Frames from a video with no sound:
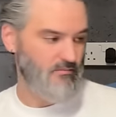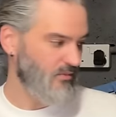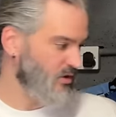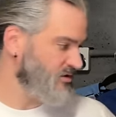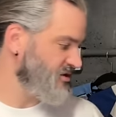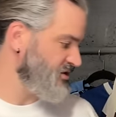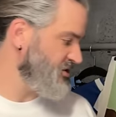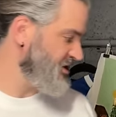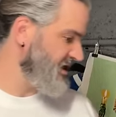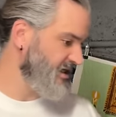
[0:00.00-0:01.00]
Box
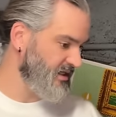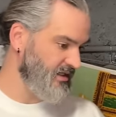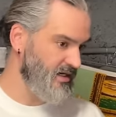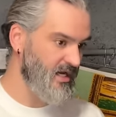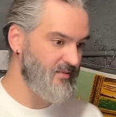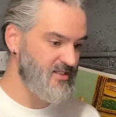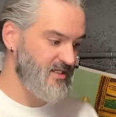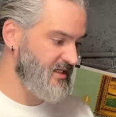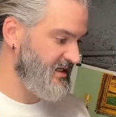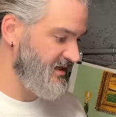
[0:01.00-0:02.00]
G, A, B,
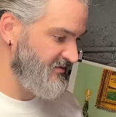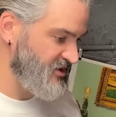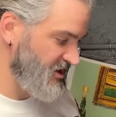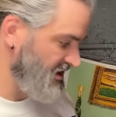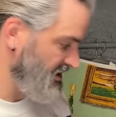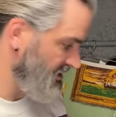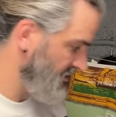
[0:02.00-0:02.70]
C, D, E, F, G.